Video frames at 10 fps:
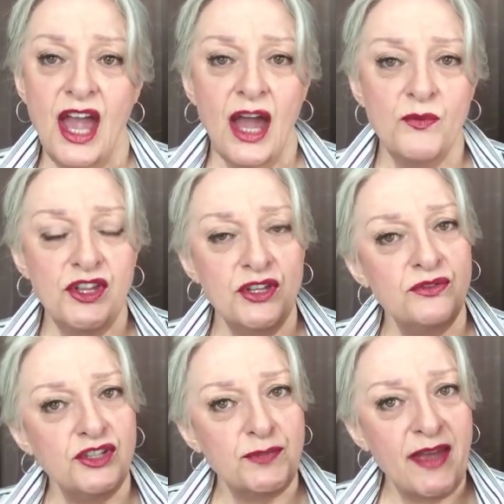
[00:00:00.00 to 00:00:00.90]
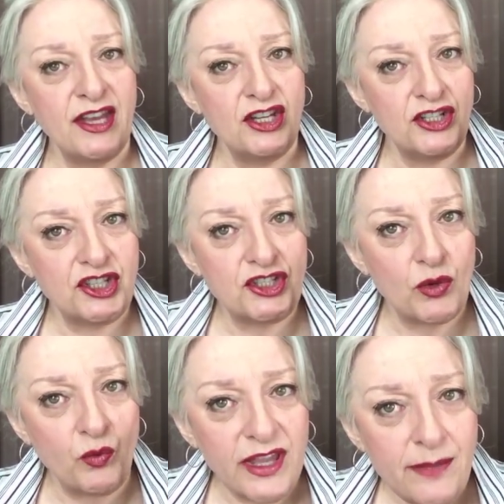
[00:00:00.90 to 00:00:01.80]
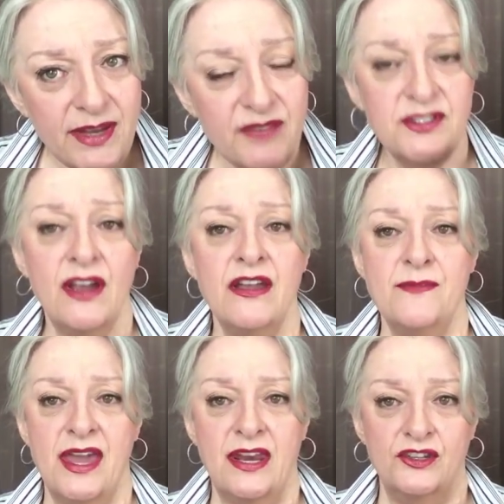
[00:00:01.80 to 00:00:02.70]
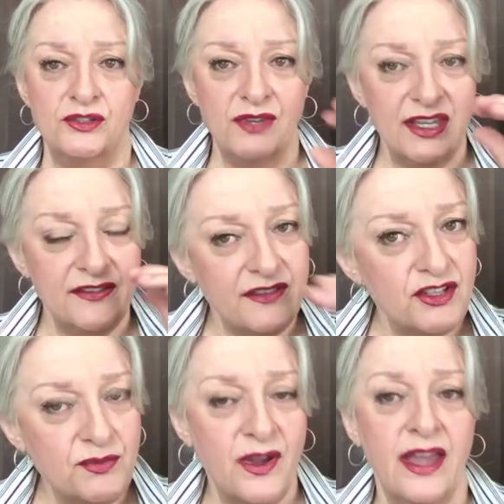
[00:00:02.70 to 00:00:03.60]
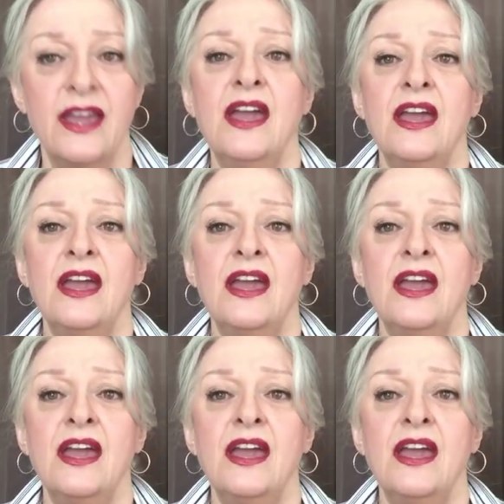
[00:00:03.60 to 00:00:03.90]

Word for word: And when you spend just a wee bit of time at it, doing it this way,